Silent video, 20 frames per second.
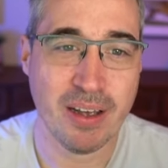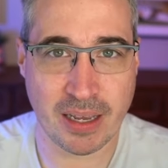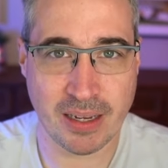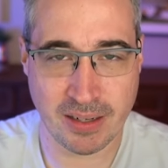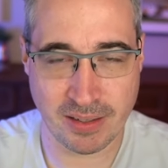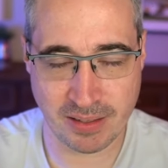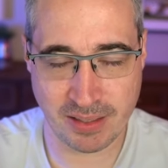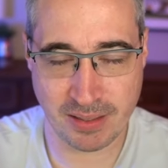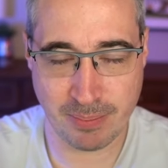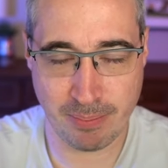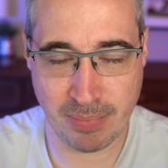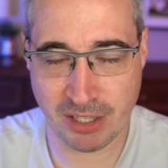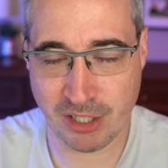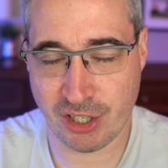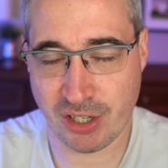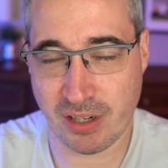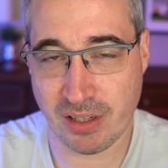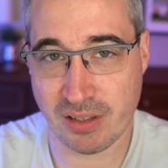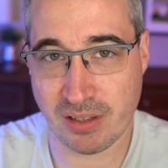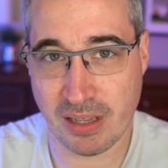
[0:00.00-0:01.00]
And as I
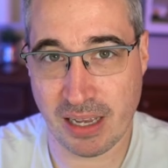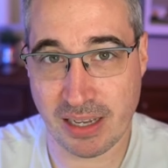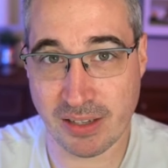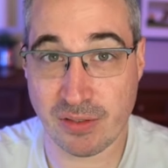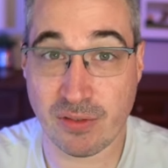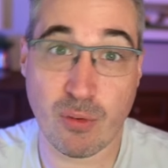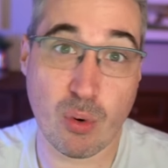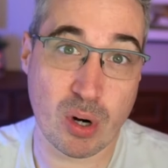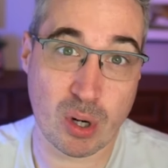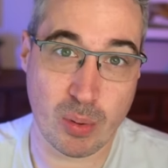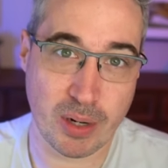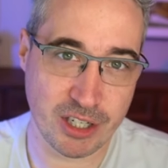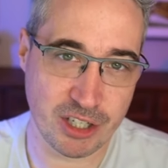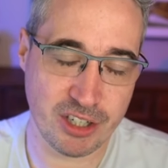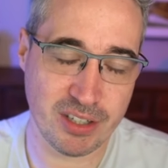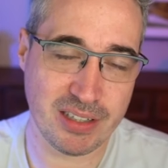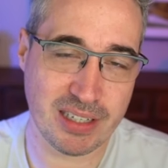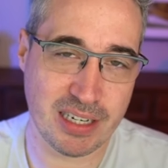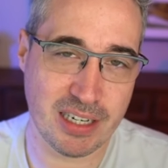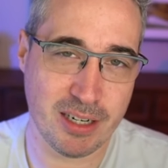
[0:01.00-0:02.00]
mentioned, it has four
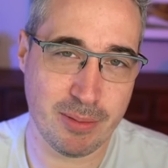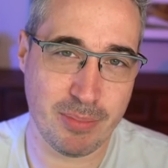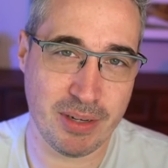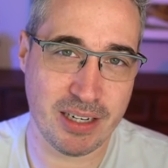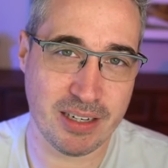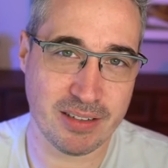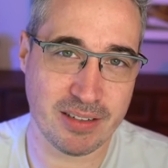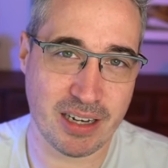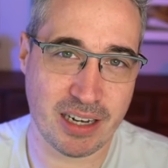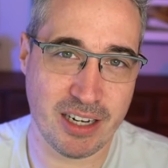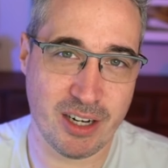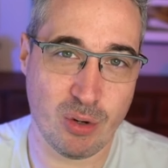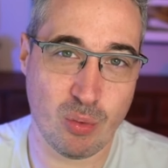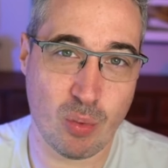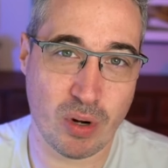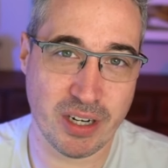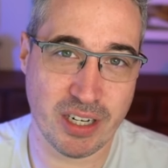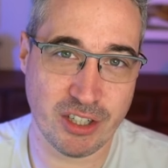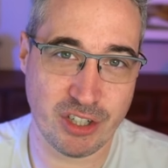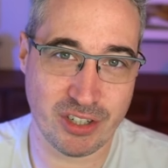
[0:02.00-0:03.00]
questions in it because I
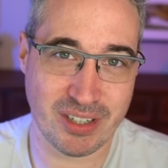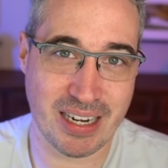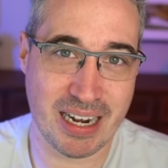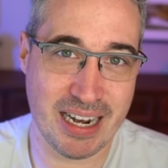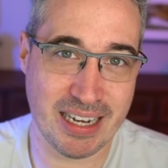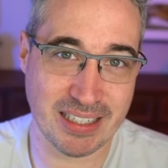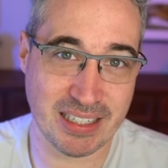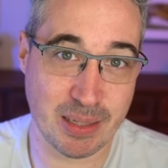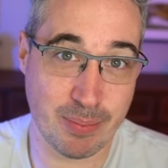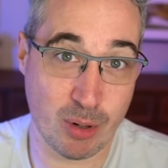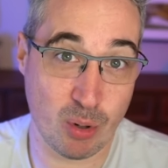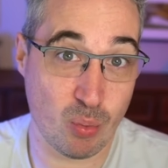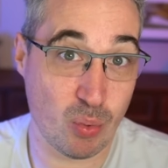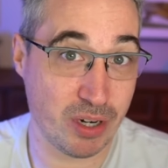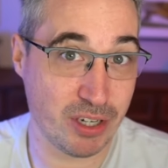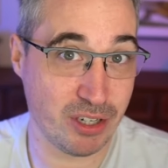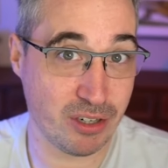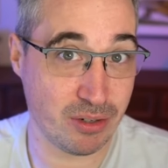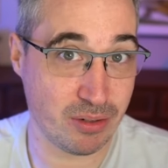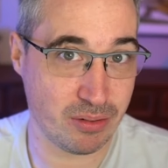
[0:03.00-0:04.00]
didn't want to just ask about
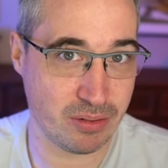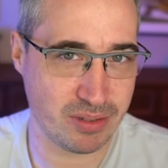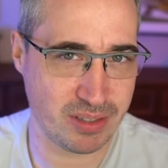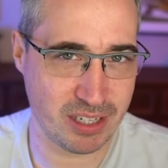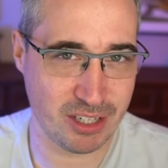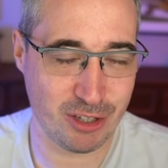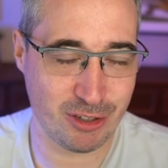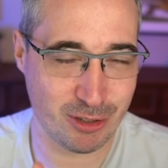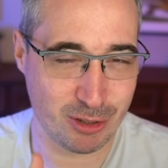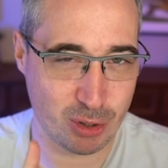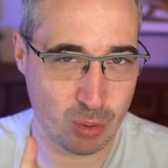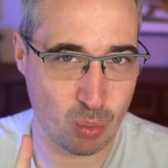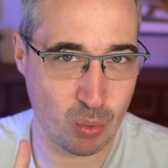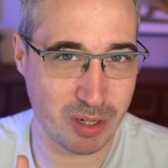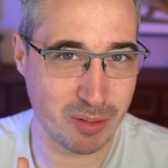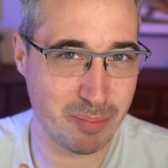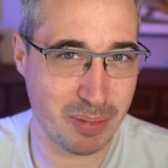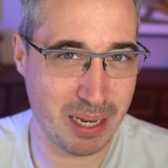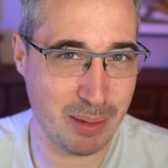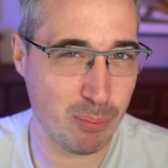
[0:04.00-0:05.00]
what your singular
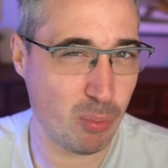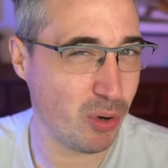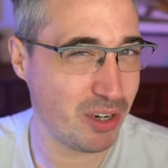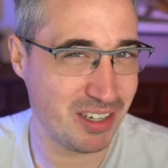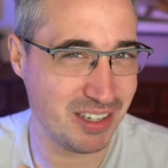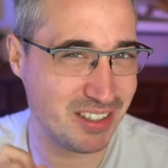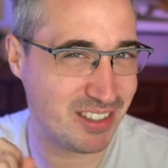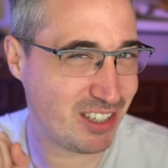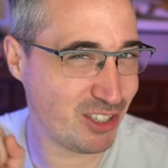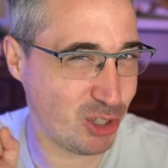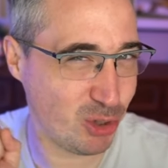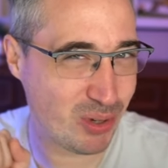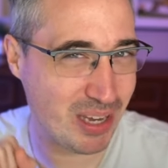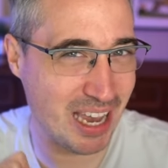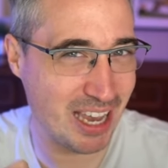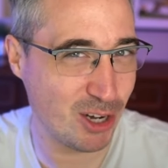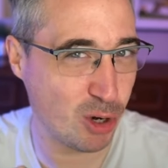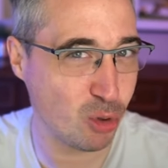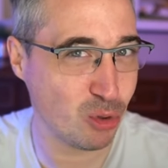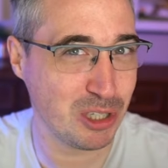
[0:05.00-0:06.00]
one pain point is because you
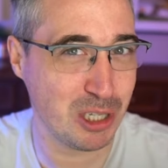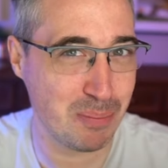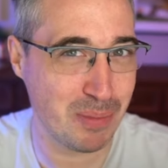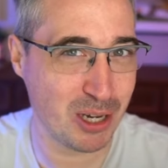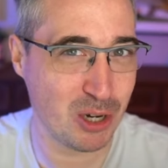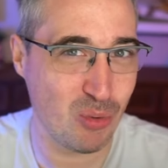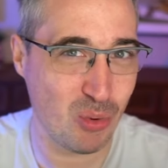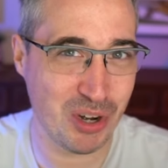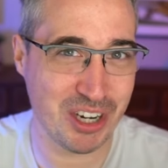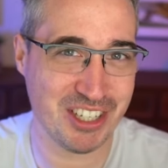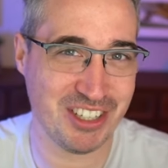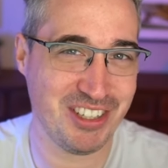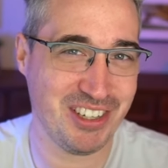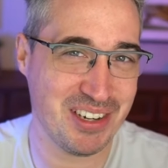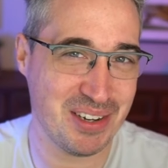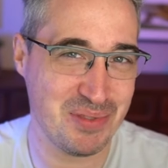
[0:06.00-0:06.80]
can only pick one.